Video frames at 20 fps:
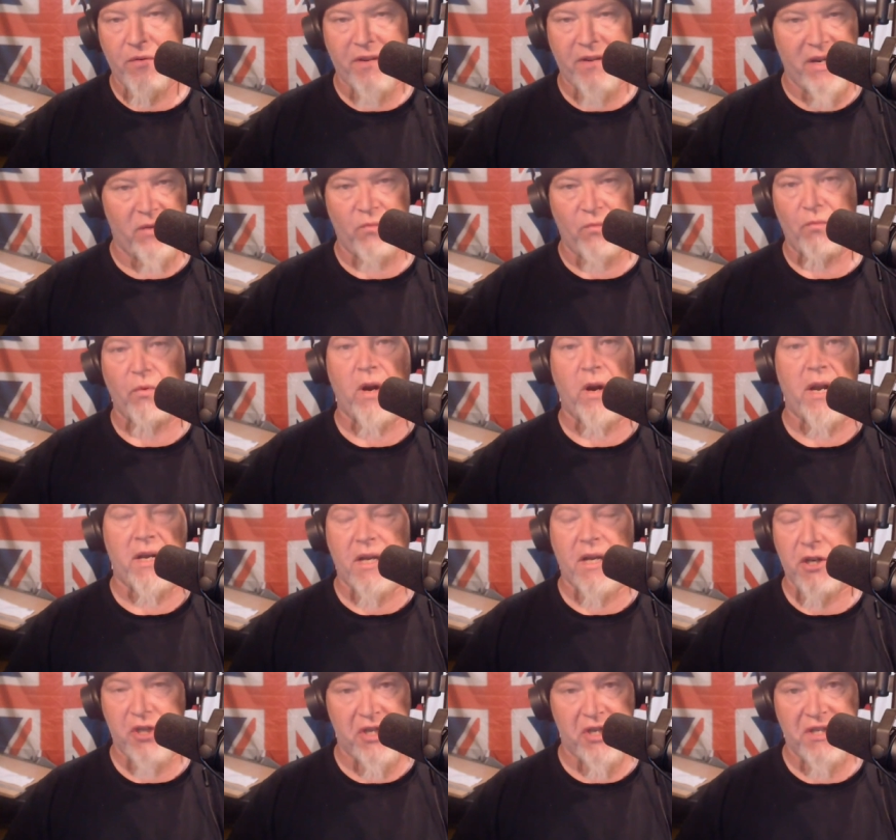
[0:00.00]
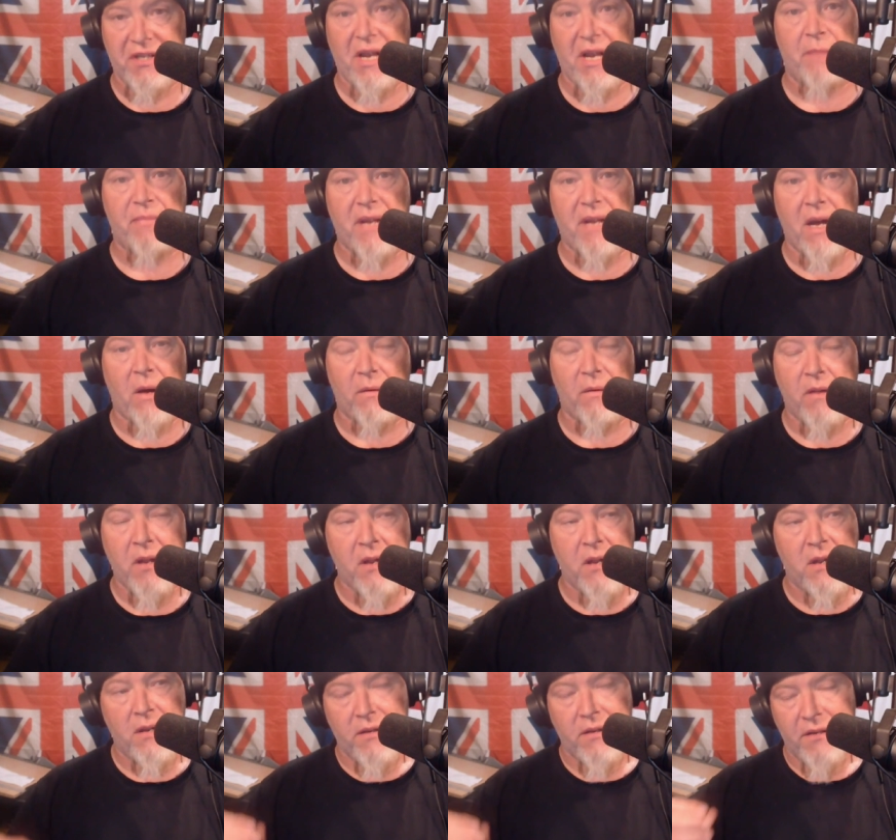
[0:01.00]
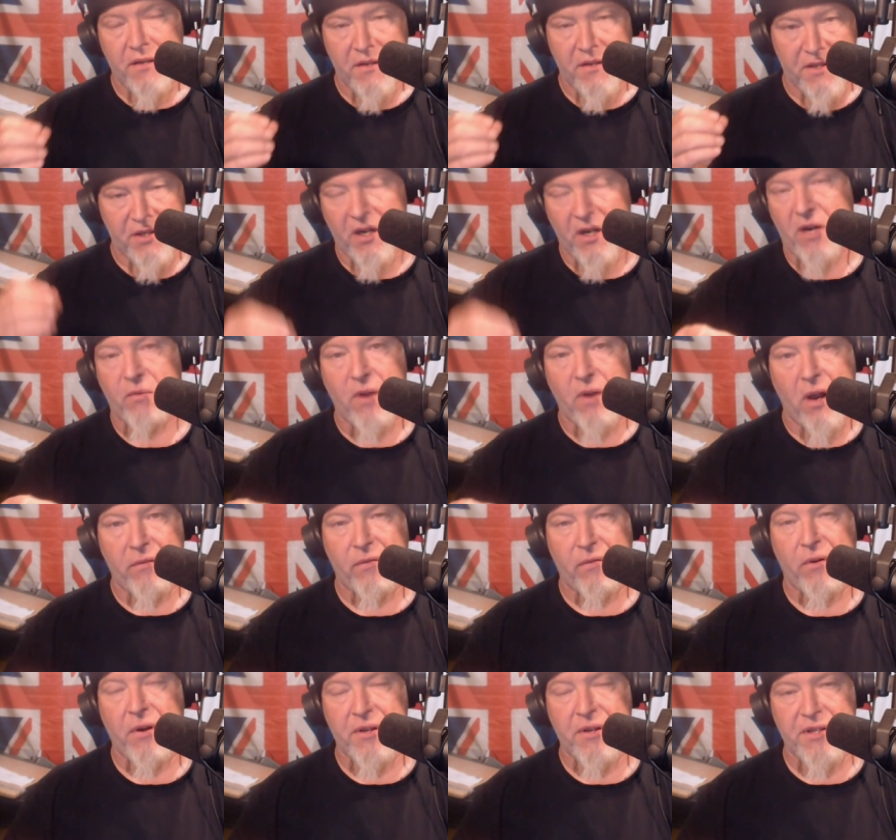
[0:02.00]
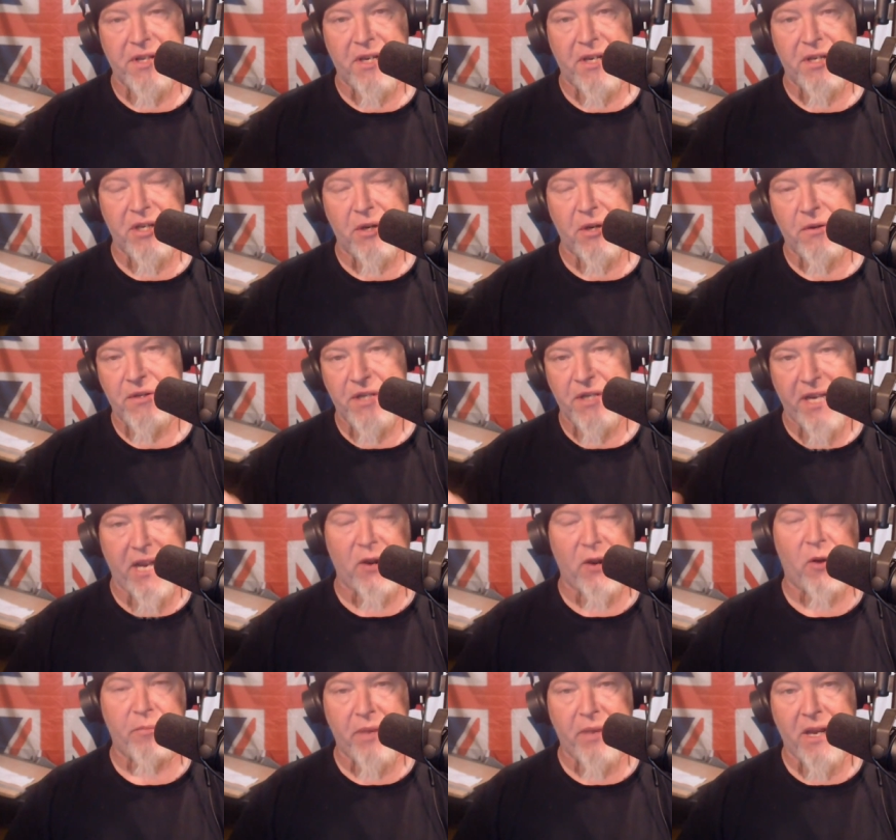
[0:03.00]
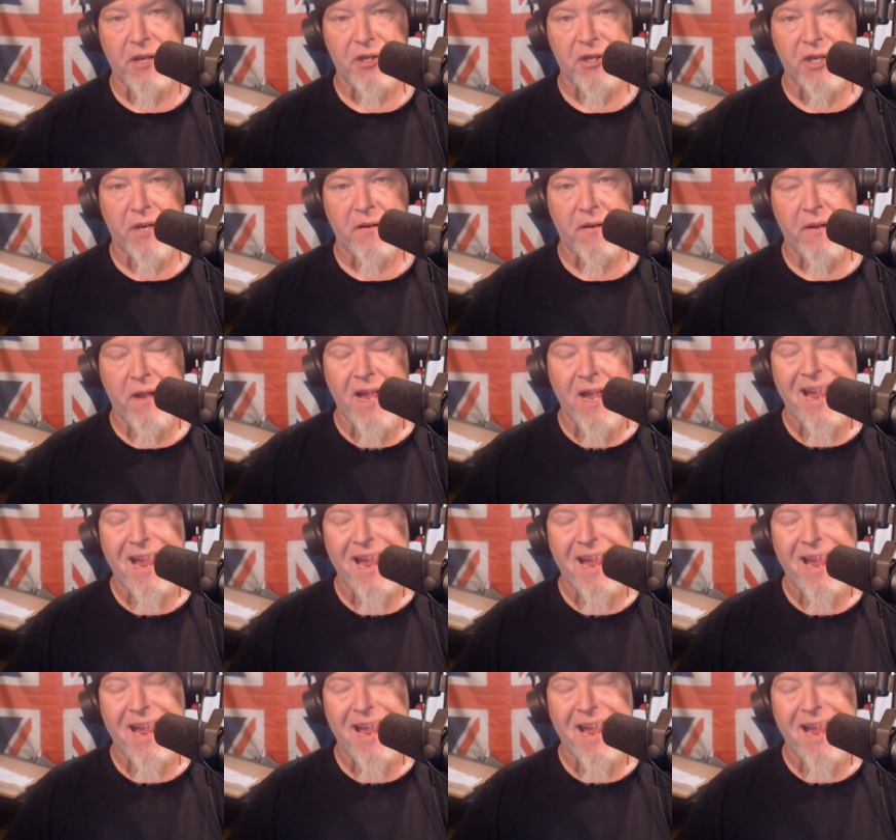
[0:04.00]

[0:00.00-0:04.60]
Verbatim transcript: didn't run because she stepped down, stuck around for her six years to get her pension.